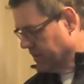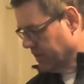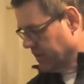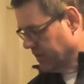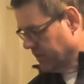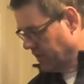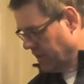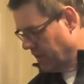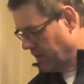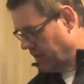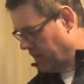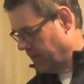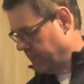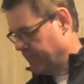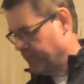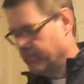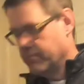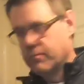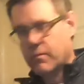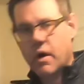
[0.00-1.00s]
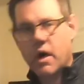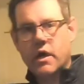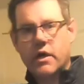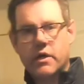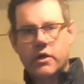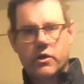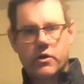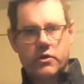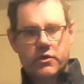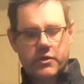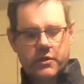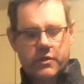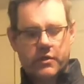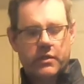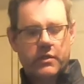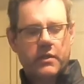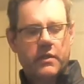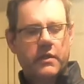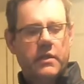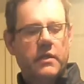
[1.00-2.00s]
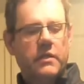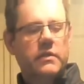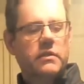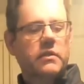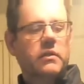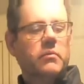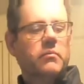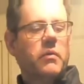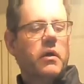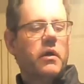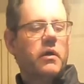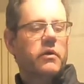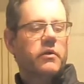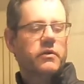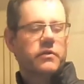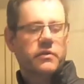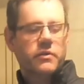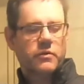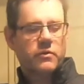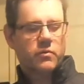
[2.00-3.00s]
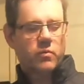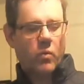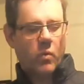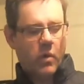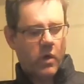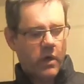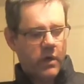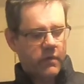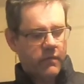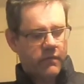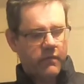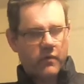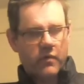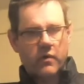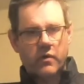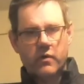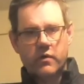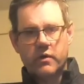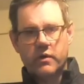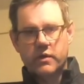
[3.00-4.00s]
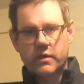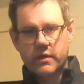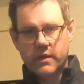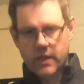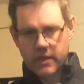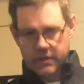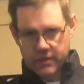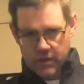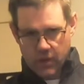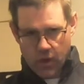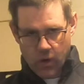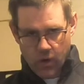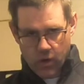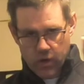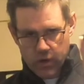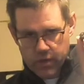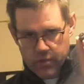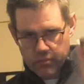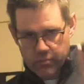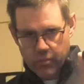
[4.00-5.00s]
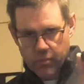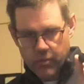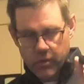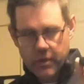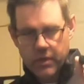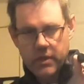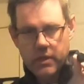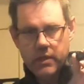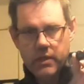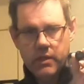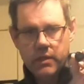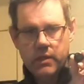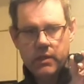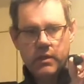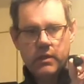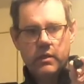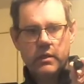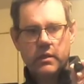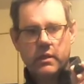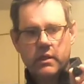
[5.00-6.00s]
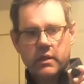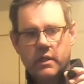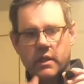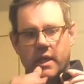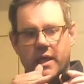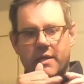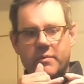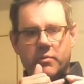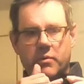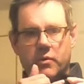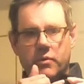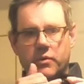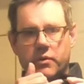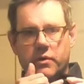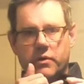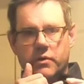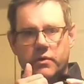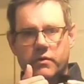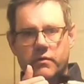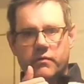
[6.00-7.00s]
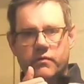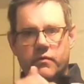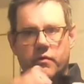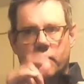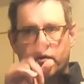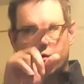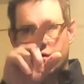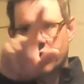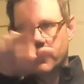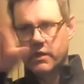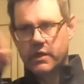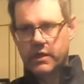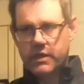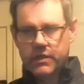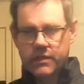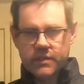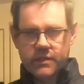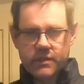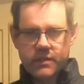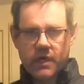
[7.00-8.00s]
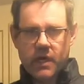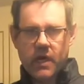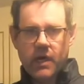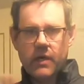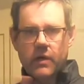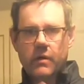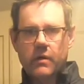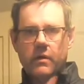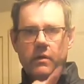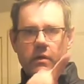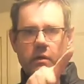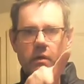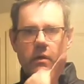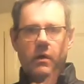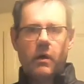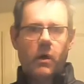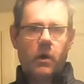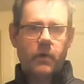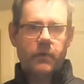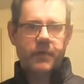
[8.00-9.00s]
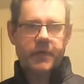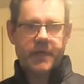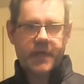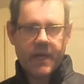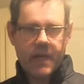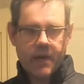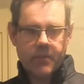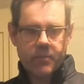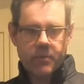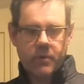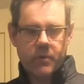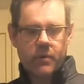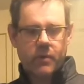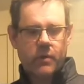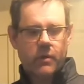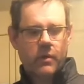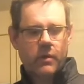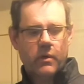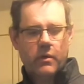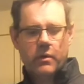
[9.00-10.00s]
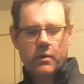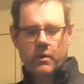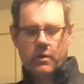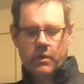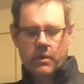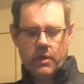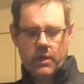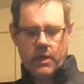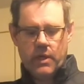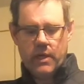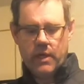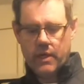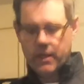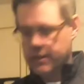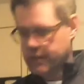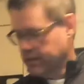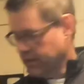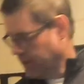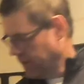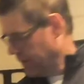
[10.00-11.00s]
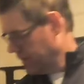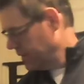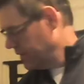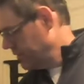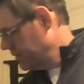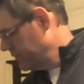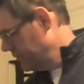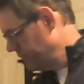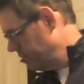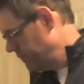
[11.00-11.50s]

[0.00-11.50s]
little uh, monitors. These little monitors. There's one for that's already pre-labeled for each tire on the camper, and uh,